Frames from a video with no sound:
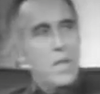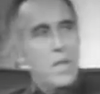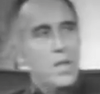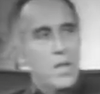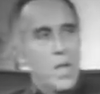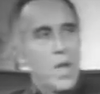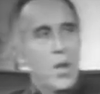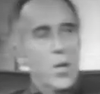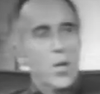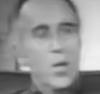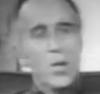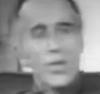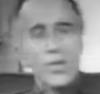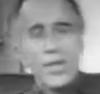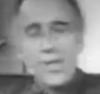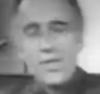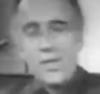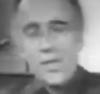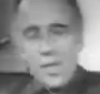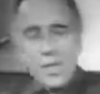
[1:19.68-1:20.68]
No,
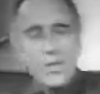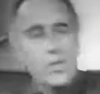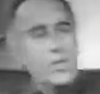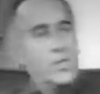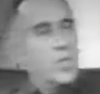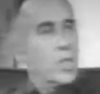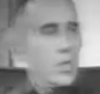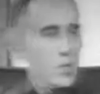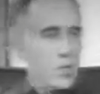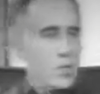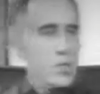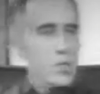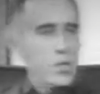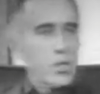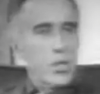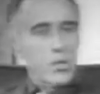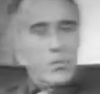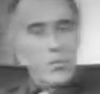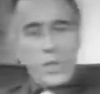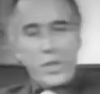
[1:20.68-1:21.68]
that's an interesting question,
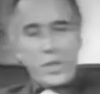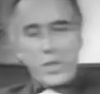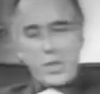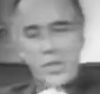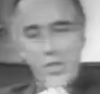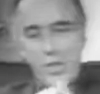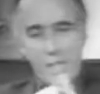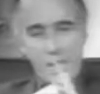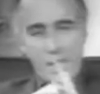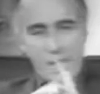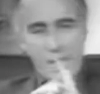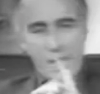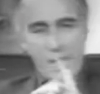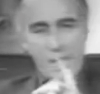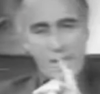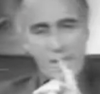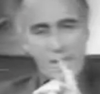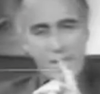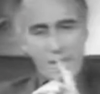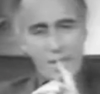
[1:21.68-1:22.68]
because I
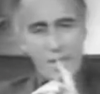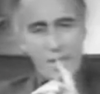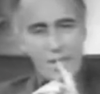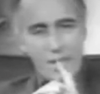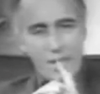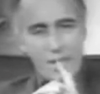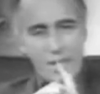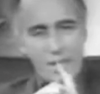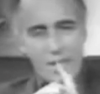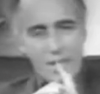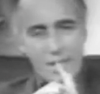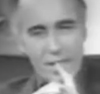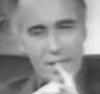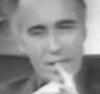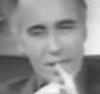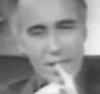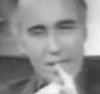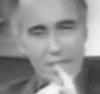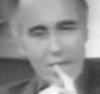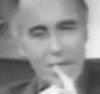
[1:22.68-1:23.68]
must admit that it did
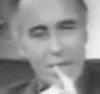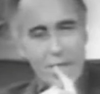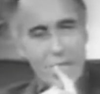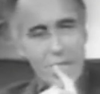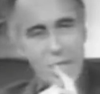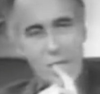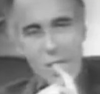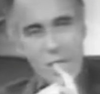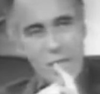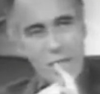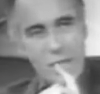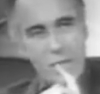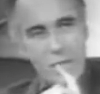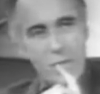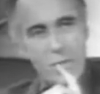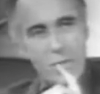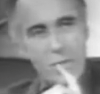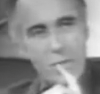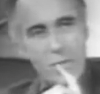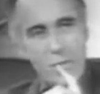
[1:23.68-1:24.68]
enter our minds
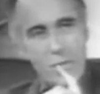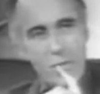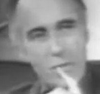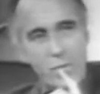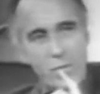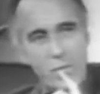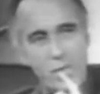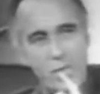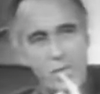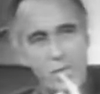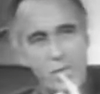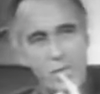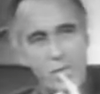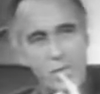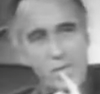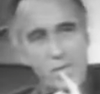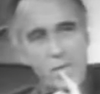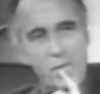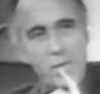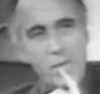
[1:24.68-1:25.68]
when we were performing some of
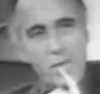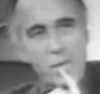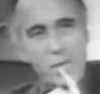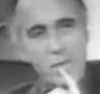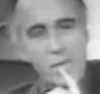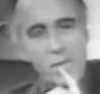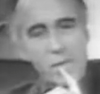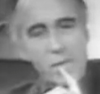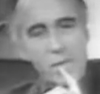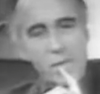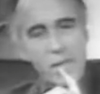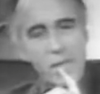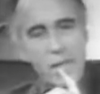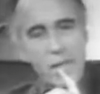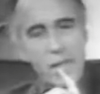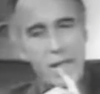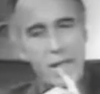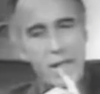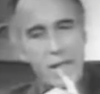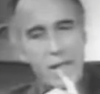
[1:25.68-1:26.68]
these ceremonies. You see,
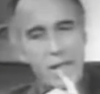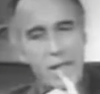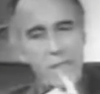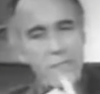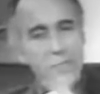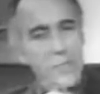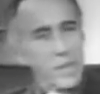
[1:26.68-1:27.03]
I am